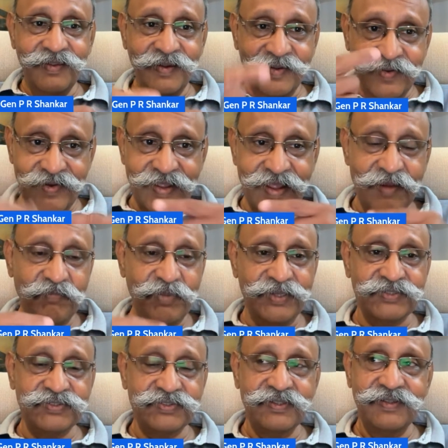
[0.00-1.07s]
It will help
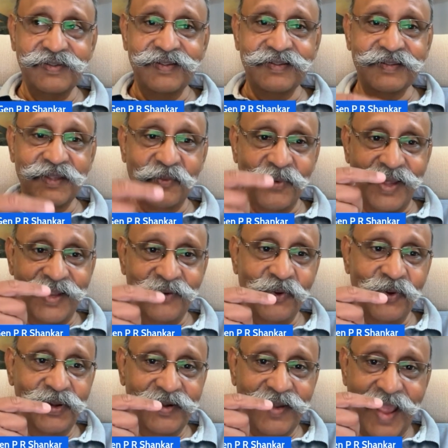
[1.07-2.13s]
us. The one
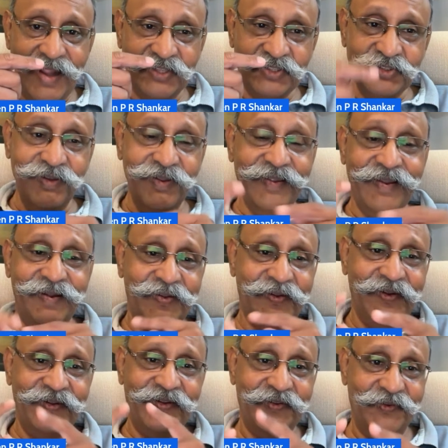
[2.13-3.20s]
who will actually get
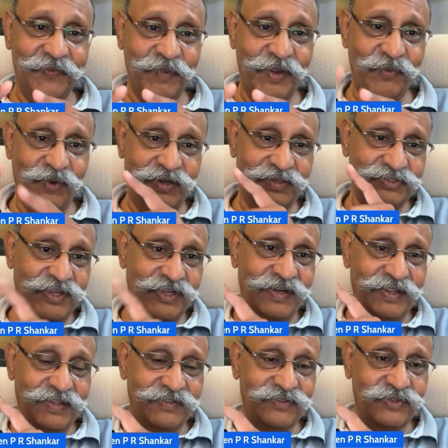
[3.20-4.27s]
hit by what
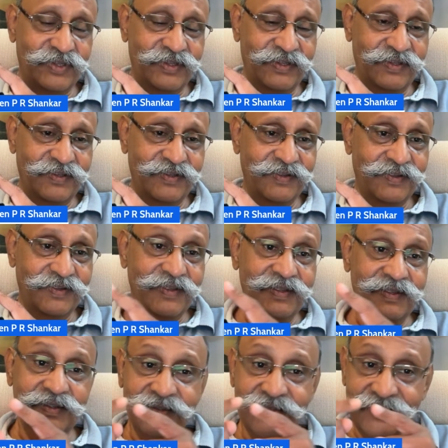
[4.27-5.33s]
China is doing
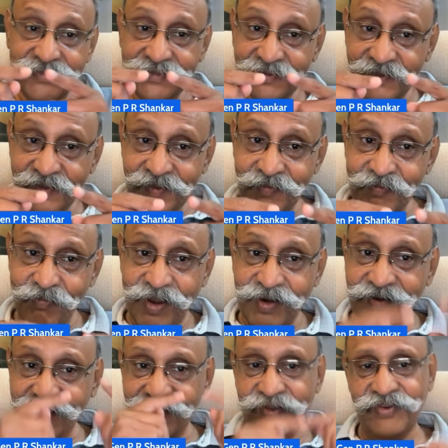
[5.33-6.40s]
is
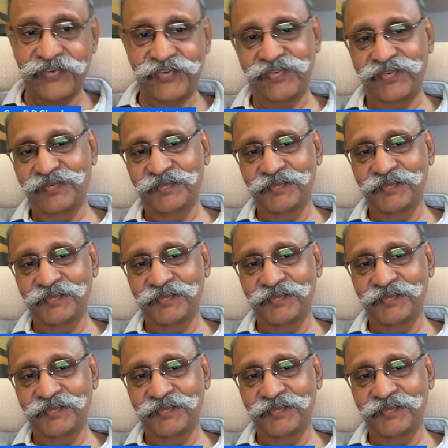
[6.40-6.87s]
Bangladesh.